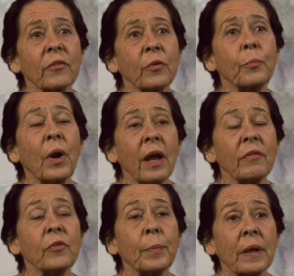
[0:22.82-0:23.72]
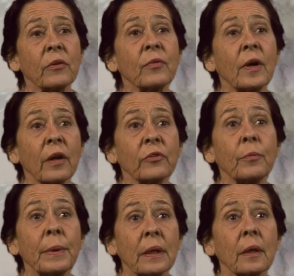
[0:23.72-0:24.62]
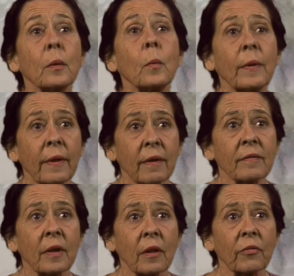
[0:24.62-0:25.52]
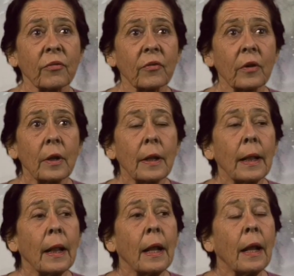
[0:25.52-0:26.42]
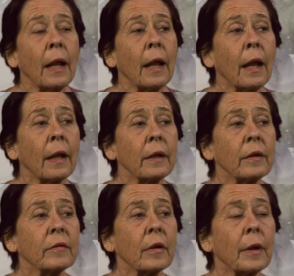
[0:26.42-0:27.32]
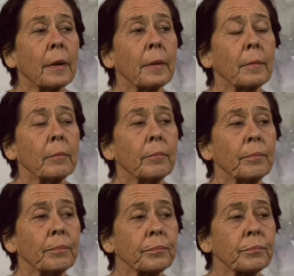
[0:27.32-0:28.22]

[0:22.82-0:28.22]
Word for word: It's a private space for us to be in with ourselves. And um,